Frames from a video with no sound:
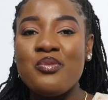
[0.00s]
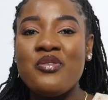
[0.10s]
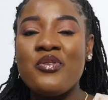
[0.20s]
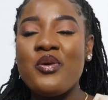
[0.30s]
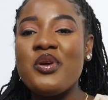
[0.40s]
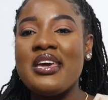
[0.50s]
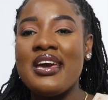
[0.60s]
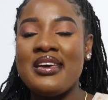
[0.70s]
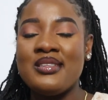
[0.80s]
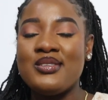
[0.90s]
before we
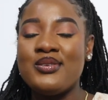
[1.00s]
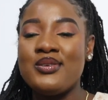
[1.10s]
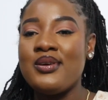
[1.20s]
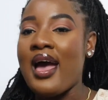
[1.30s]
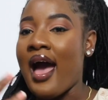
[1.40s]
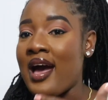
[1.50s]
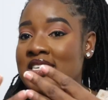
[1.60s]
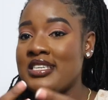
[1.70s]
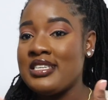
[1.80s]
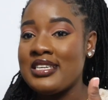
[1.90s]
get into our
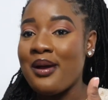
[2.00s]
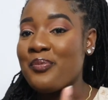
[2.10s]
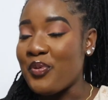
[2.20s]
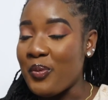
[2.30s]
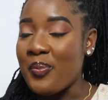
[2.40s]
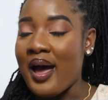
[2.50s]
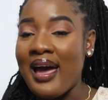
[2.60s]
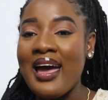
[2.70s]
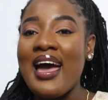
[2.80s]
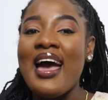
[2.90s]
chit chat
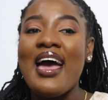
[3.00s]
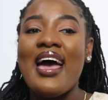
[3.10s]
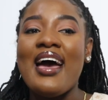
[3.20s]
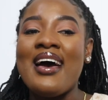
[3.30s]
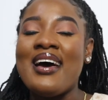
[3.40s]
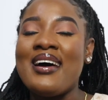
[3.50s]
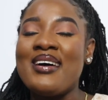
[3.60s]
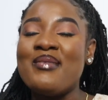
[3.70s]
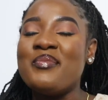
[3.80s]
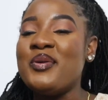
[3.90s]
proper,
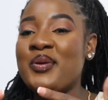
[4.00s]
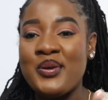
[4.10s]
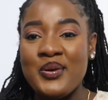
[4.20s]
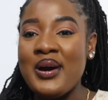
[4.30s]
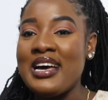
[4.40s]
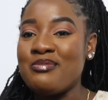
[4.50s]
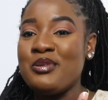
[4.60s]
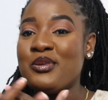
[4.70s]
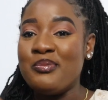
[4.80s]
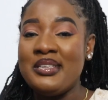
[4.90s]
your girl has
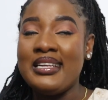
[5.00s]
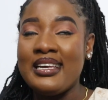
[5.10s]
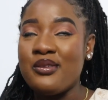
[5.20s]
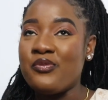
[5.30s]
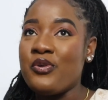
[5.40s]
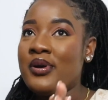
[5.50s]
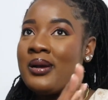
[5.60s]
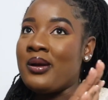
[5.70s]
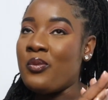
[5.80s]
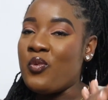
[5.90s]
been nominated for
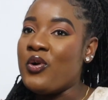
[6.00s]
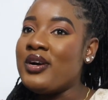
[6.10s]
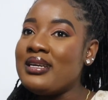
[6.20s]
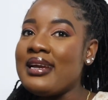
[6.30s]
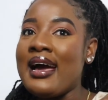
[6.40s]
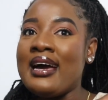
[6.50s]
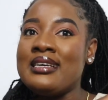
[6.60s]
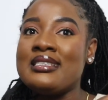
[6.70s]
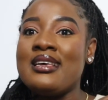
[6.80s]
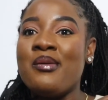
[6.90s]
an award
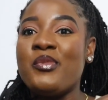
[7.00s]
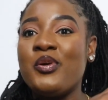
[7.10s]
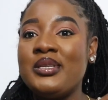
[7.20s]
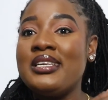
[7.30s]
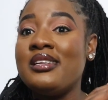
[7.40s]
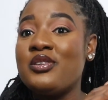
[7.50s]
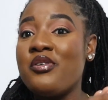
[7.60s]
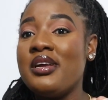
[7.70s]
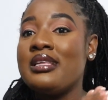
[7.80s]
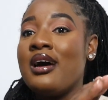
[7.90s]
as content
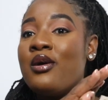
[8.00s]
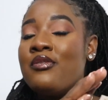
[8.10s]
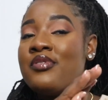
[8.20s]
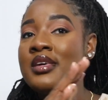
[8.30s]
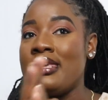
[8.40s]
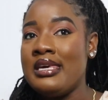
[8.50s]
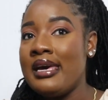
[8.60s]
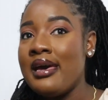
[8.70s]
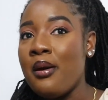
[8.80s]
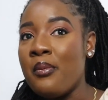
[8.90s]
creator of the
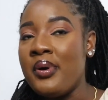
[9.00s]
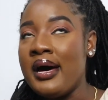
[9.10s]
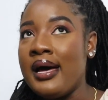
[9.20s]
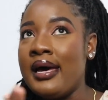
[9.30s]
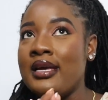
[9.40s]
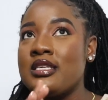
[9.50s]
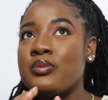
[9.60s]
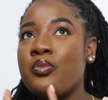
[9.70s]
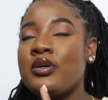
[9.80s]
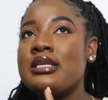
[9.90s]
year by
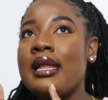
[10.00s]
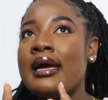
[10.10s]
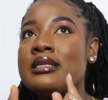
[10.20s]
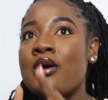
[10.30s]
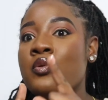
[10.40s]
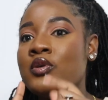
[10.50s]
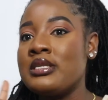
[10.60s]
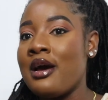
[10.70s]
Spotlight Awards